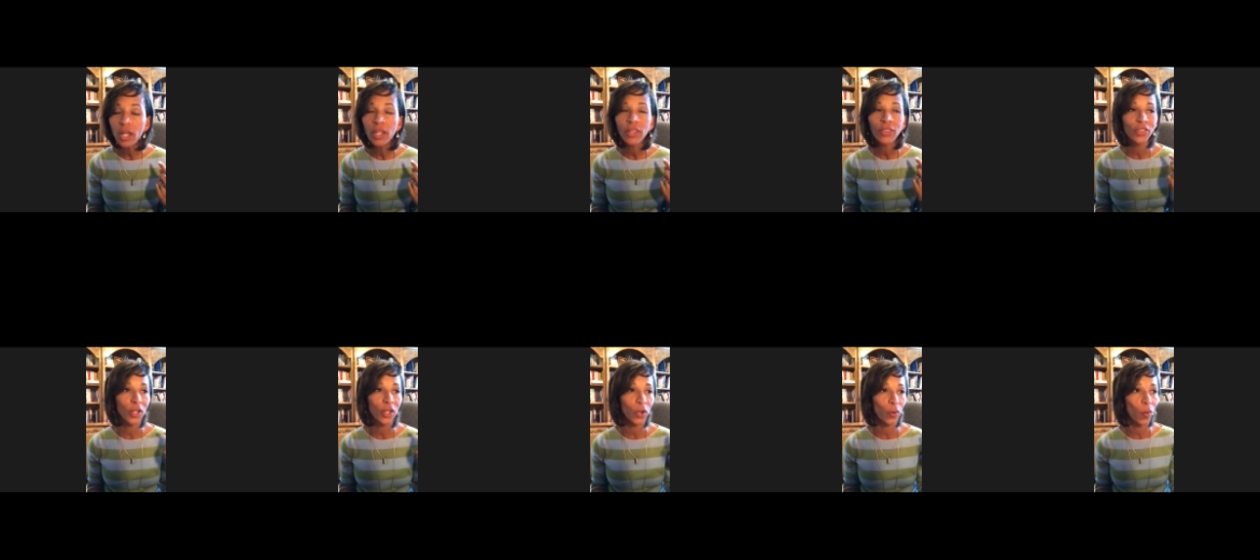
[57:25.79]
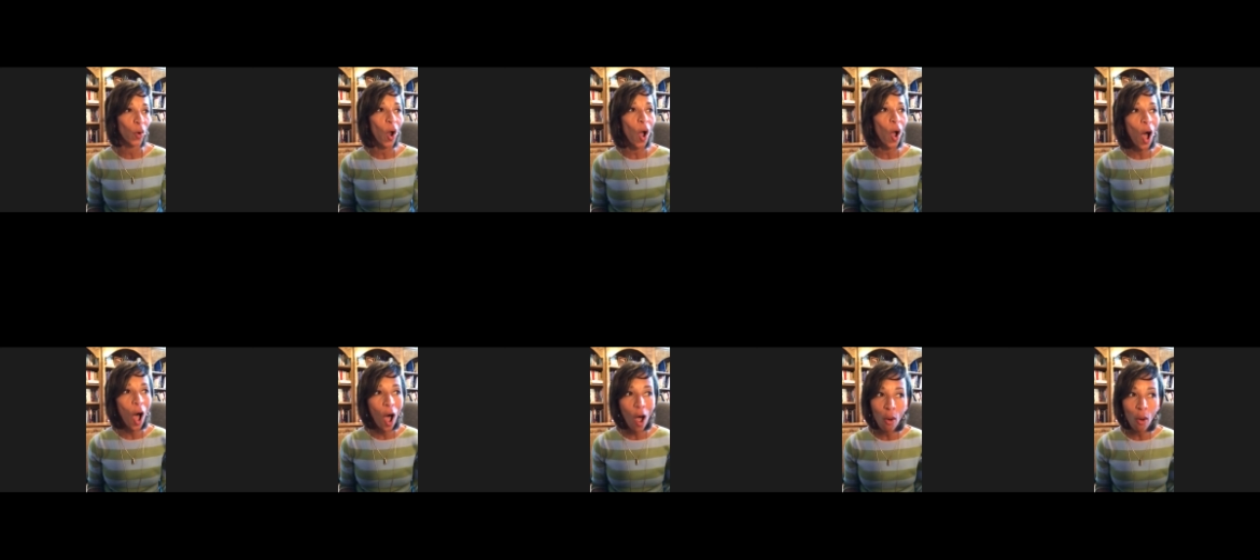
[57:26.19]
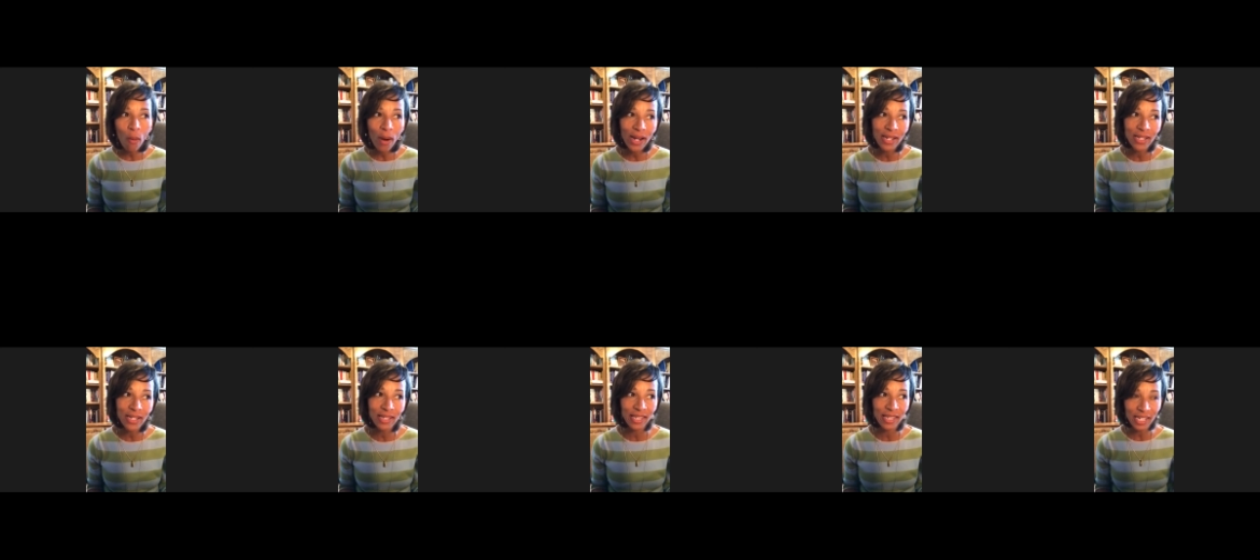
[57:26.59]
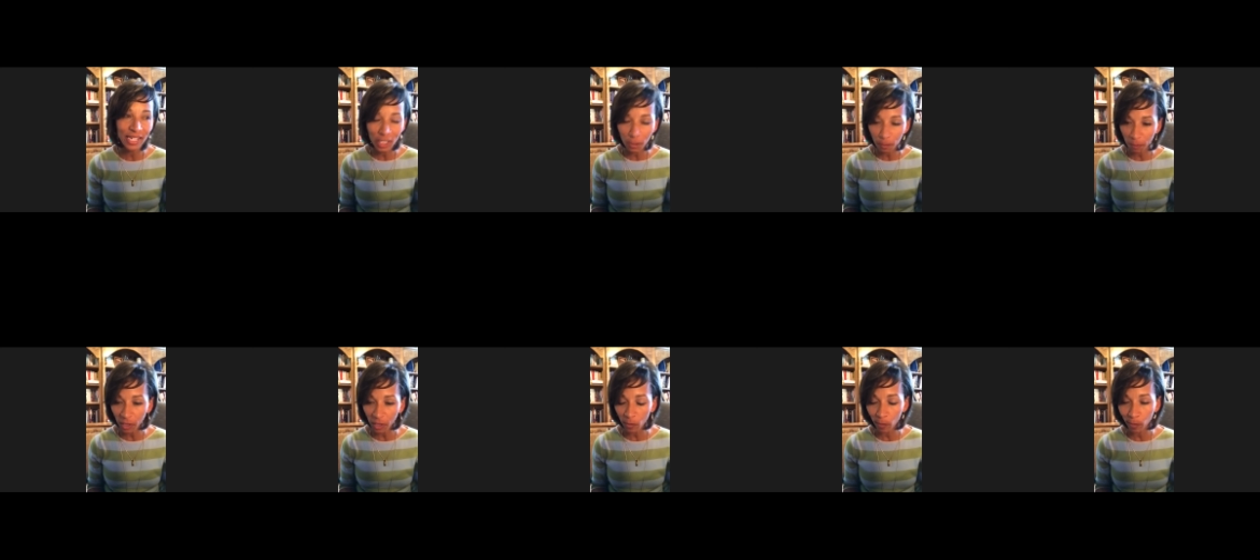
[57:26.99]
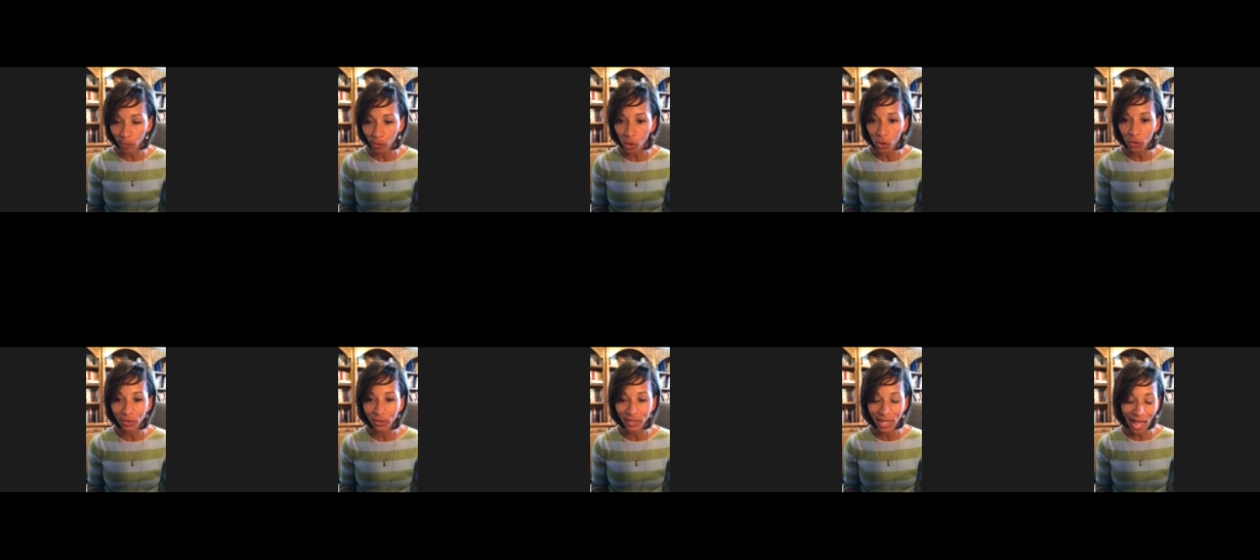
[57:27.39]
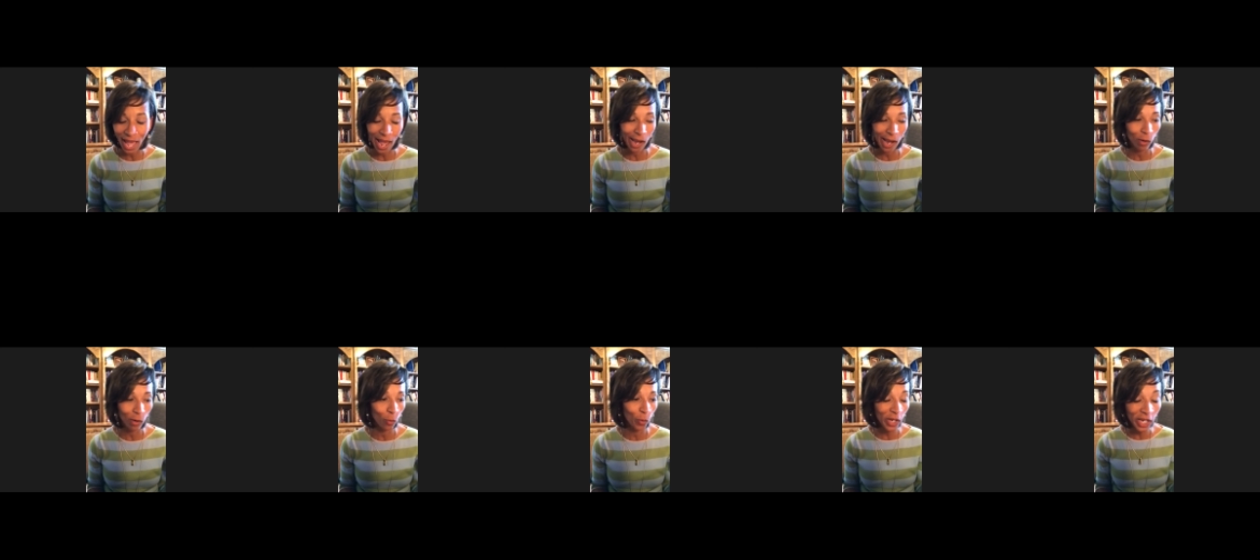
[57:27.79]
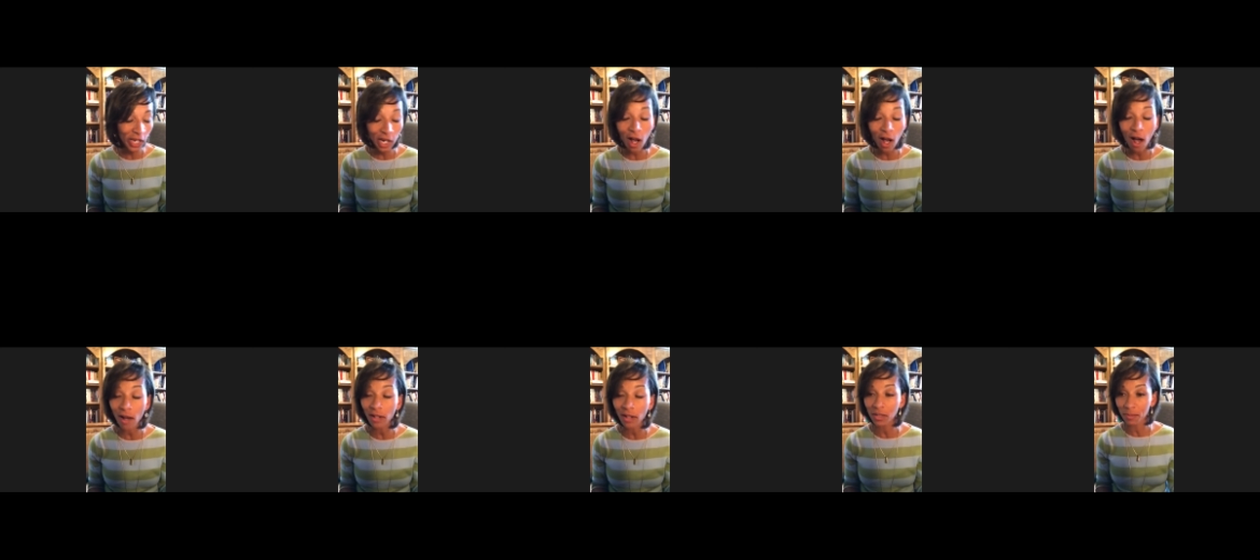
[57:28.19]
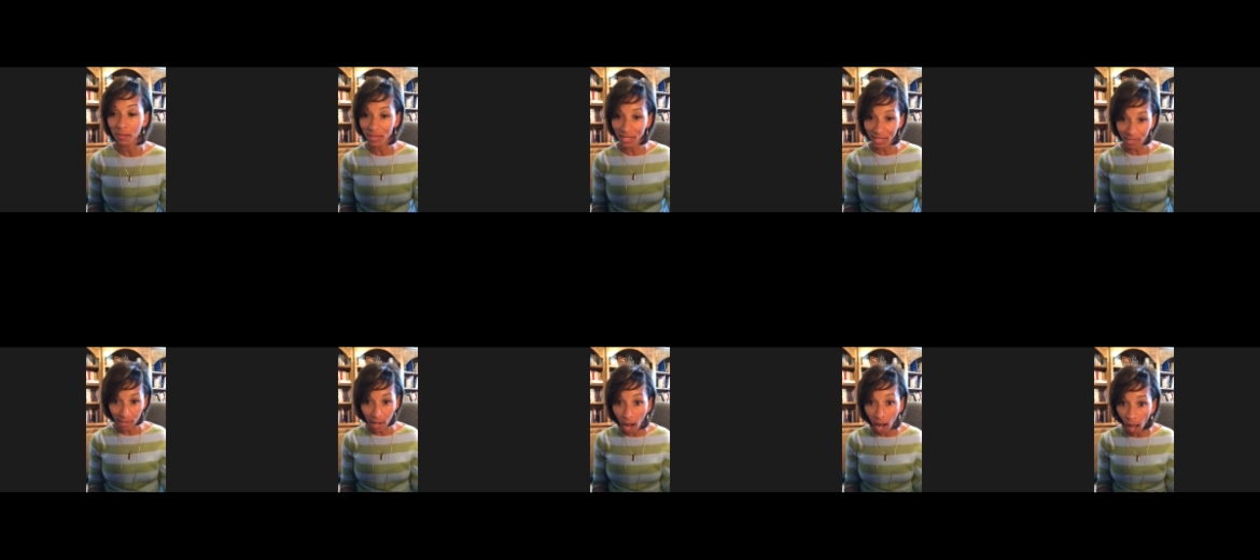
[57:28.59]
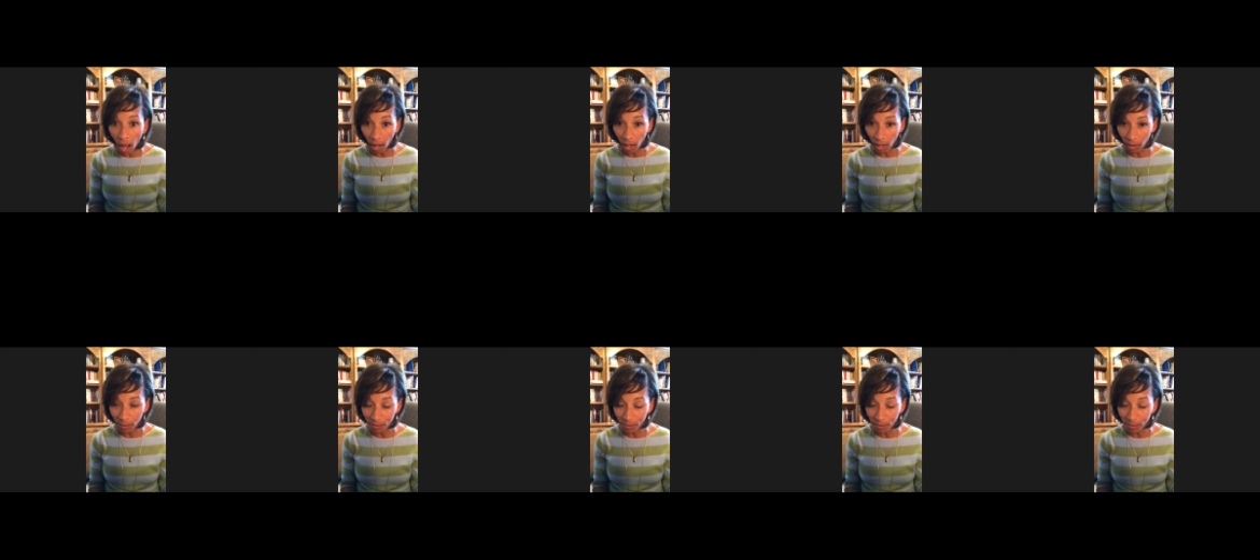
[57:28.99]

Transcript: there were always these people that we called them snobs